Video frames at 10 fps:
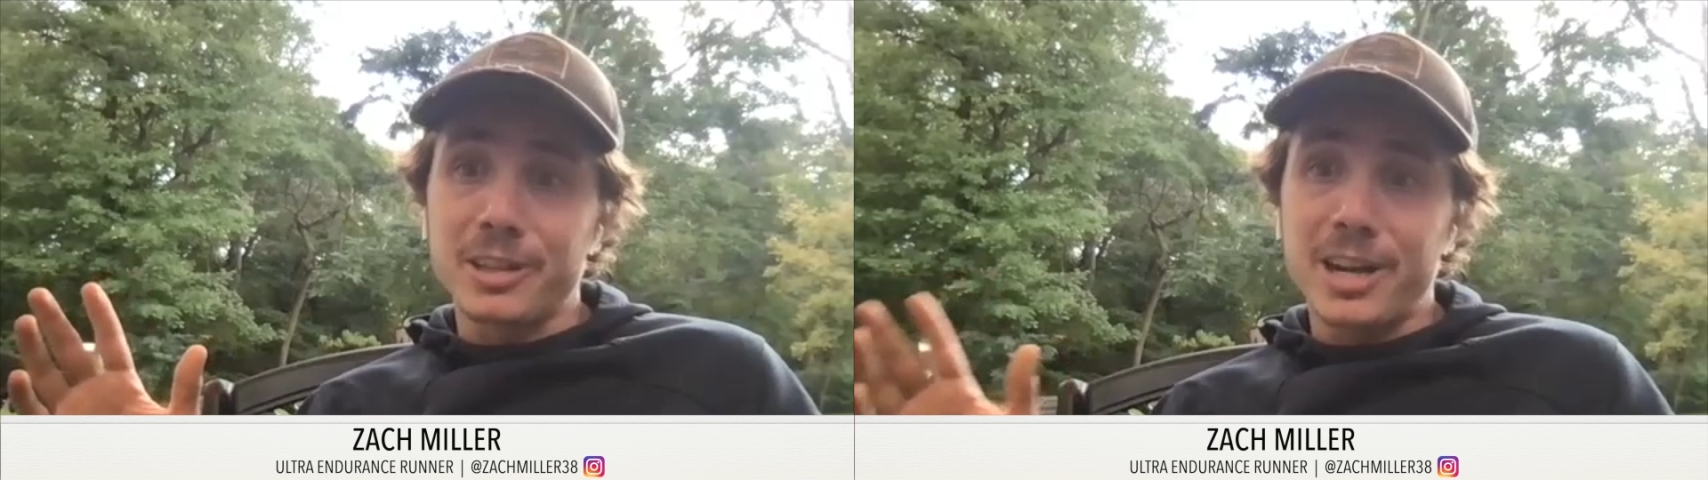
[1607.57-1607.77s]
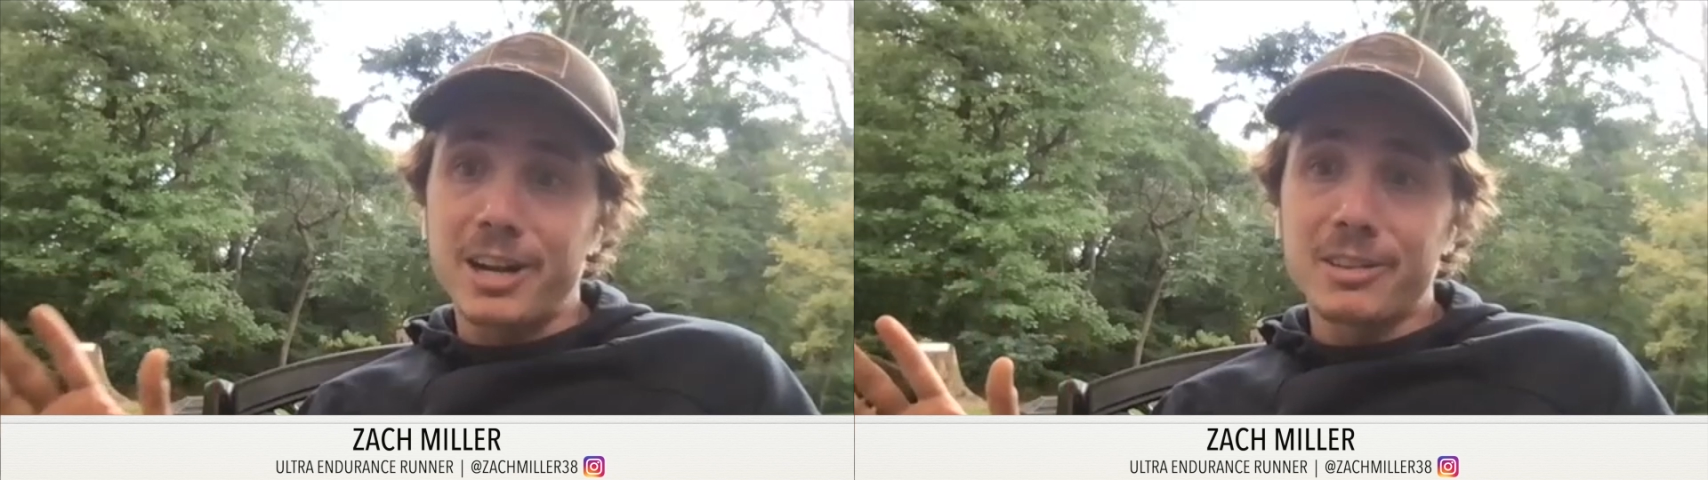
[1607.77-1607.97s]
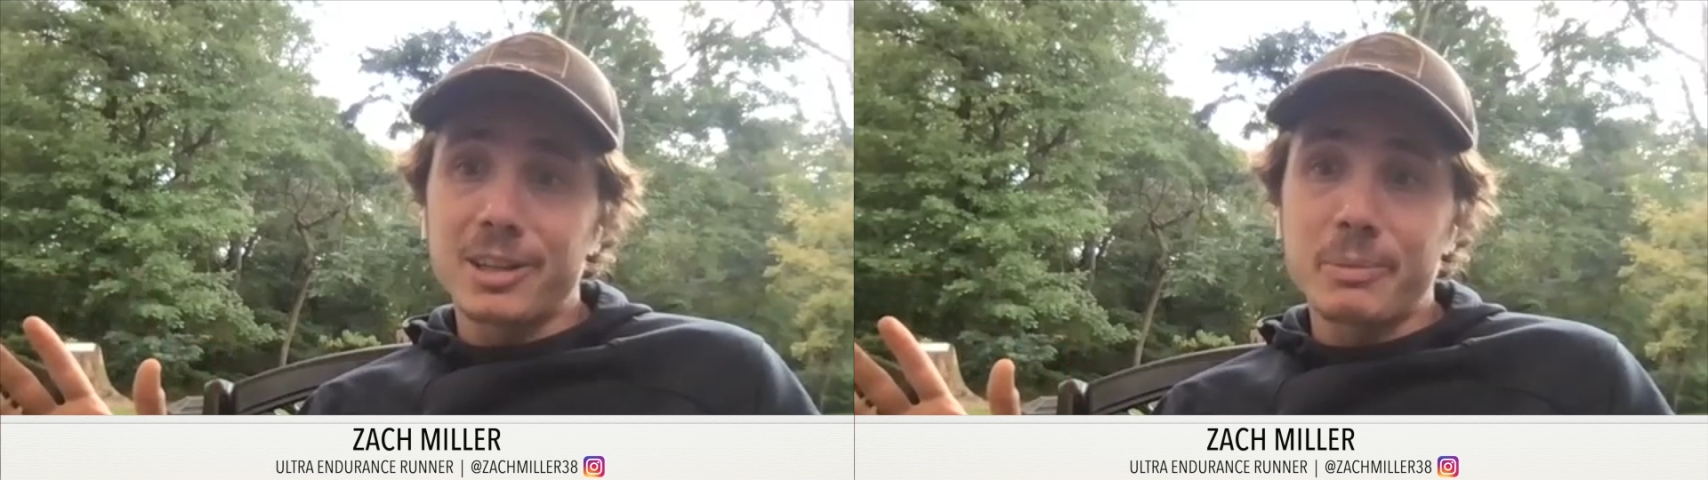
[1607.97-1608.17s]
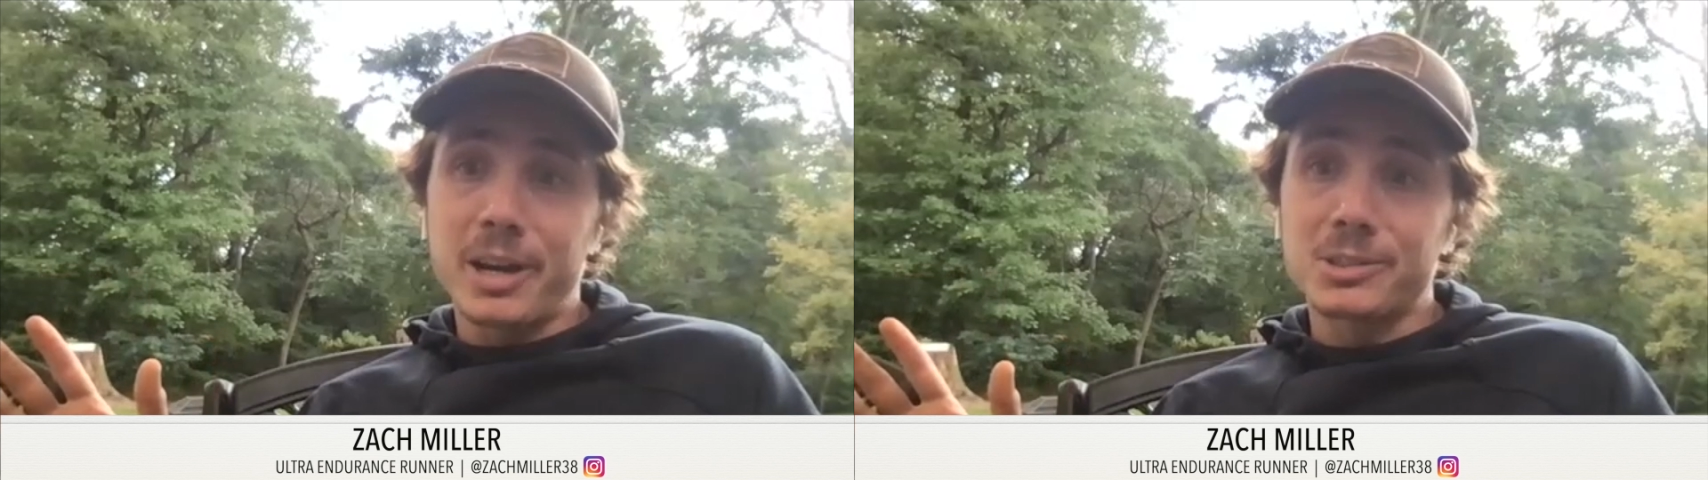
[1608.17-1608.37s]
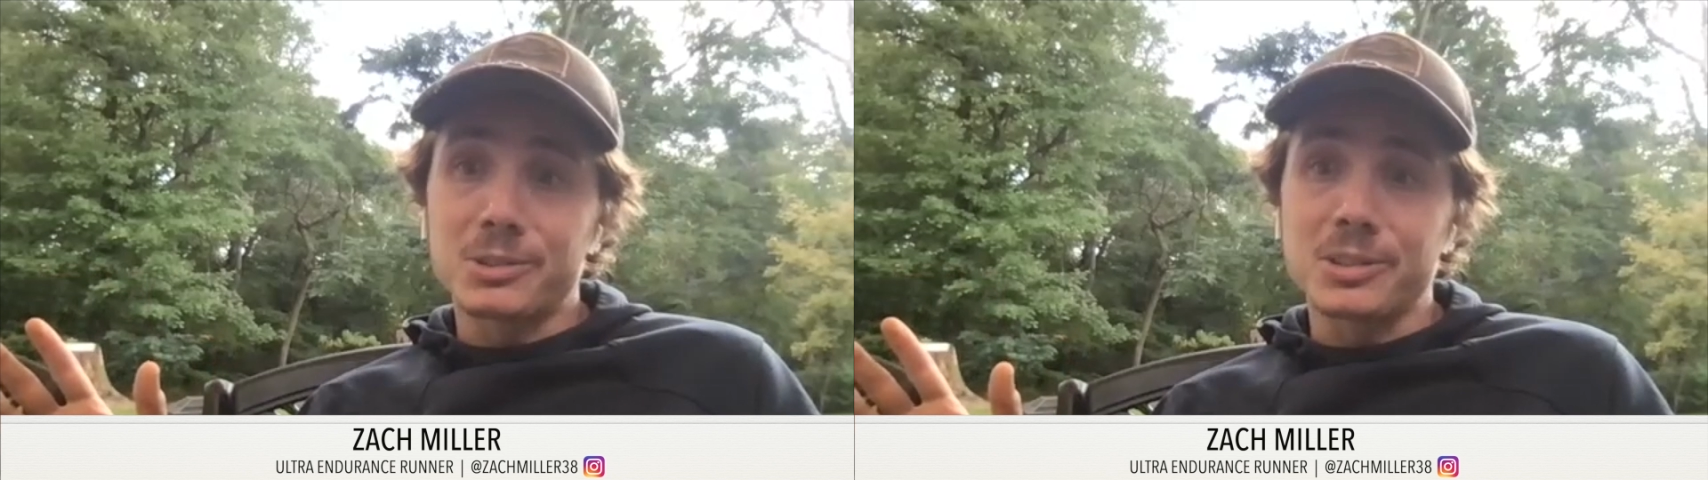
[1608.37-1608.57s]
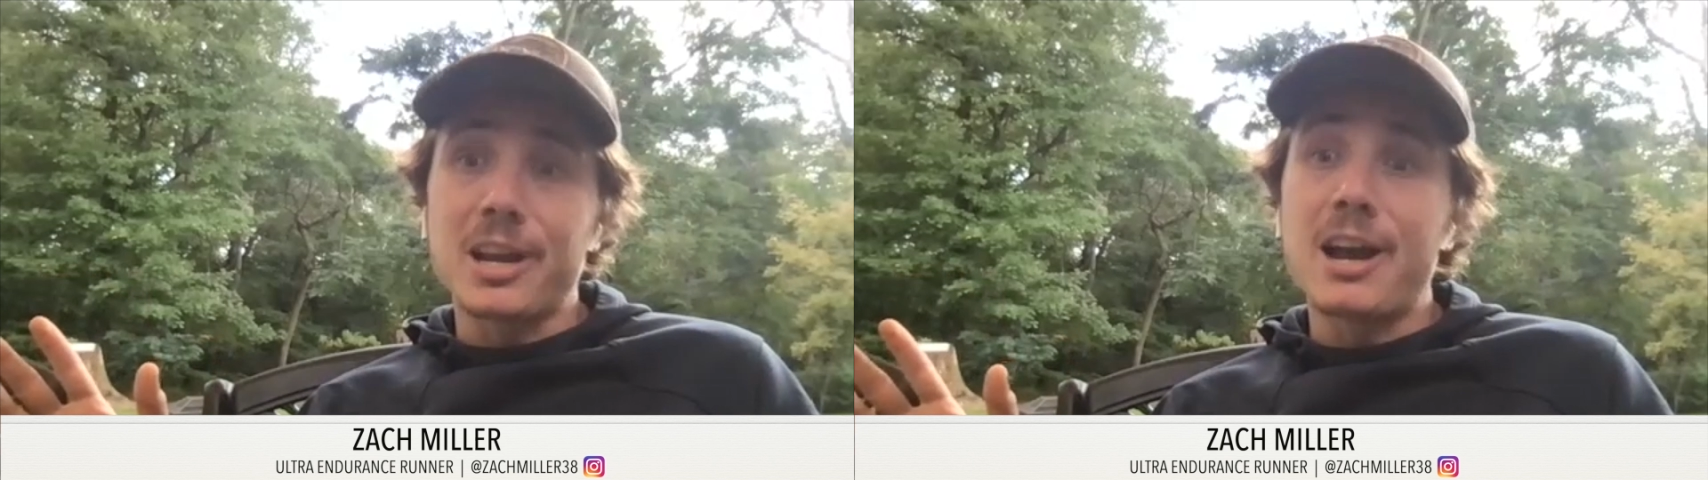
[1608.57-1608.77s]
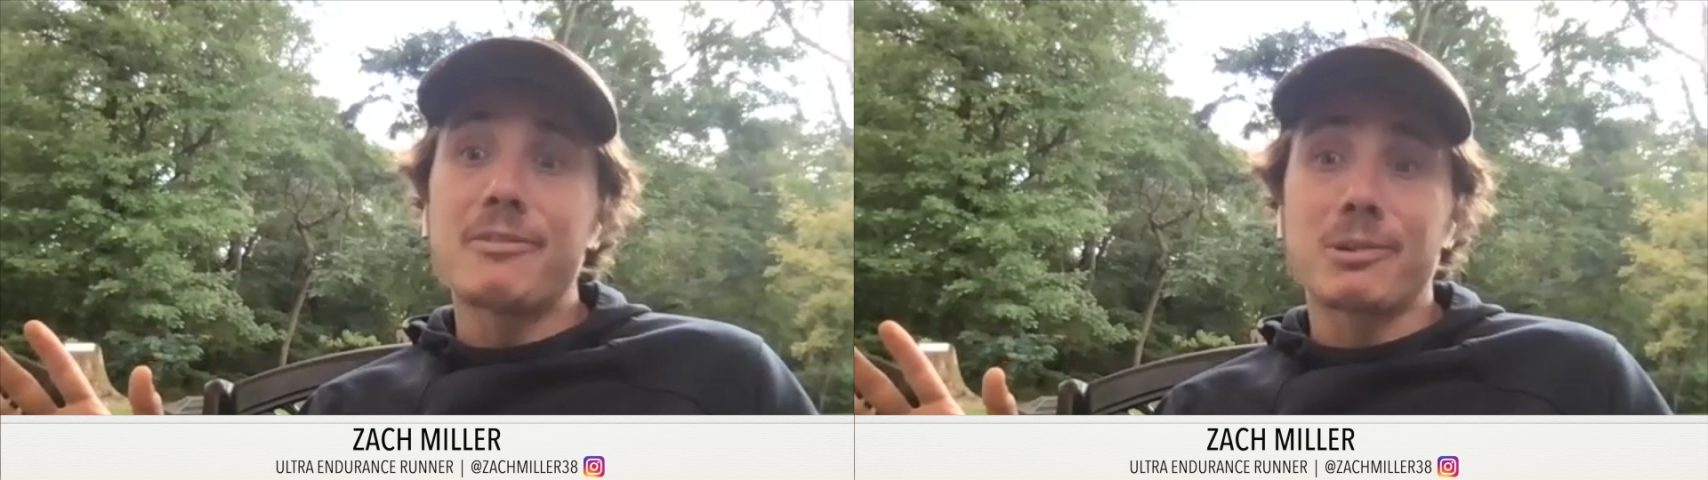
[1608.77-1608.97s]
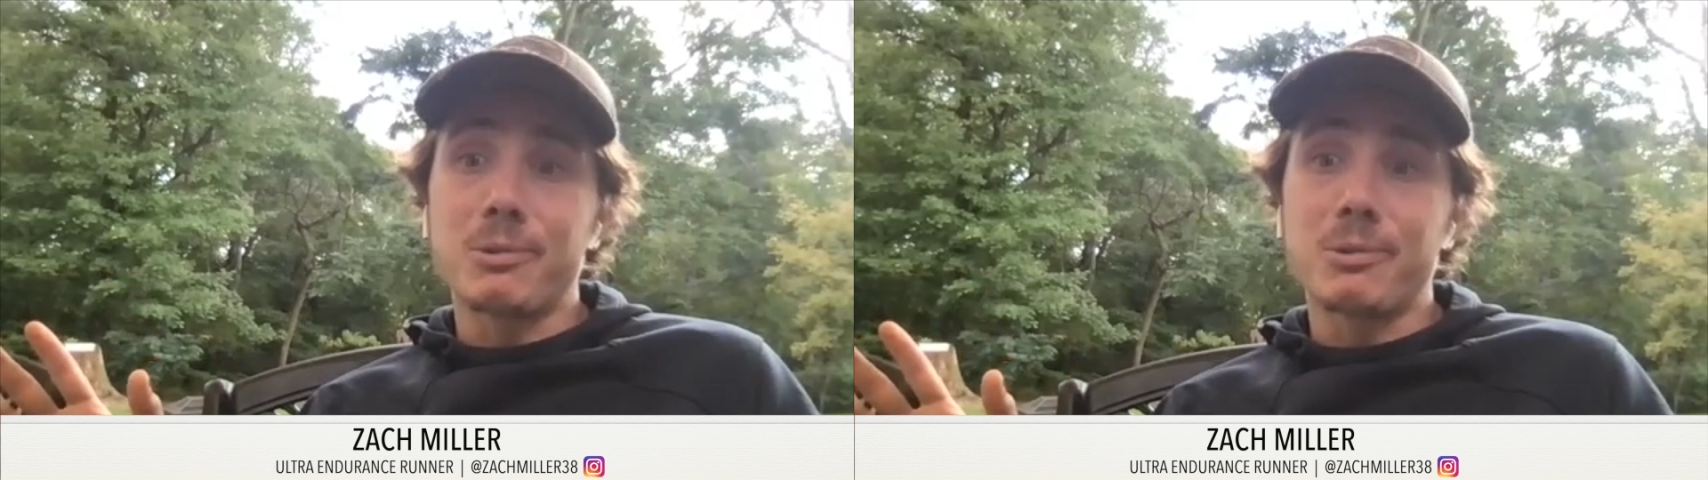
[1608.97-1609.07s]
that I don't think my high school has ever